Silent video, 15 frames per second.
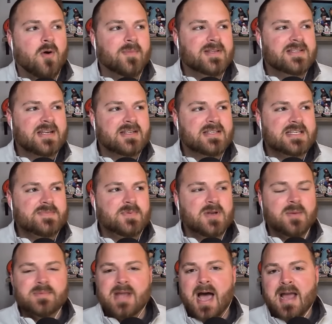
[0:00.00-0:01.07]
I mean, Tennessee's put
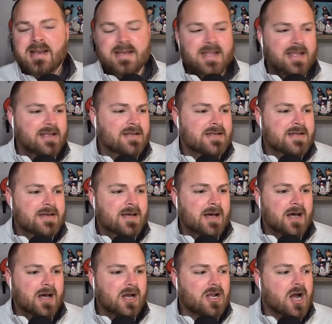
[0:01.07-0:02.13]
up 90
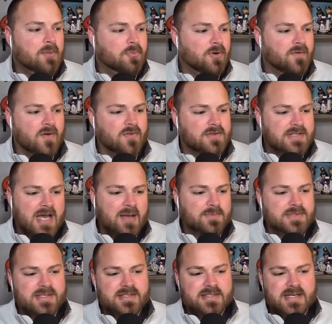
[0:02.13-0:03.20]
a couple of other
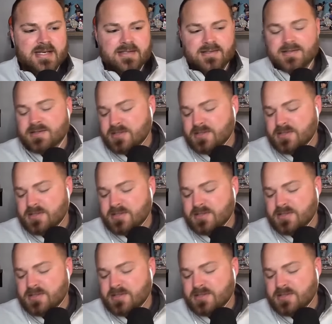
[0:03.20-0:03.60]
times this season.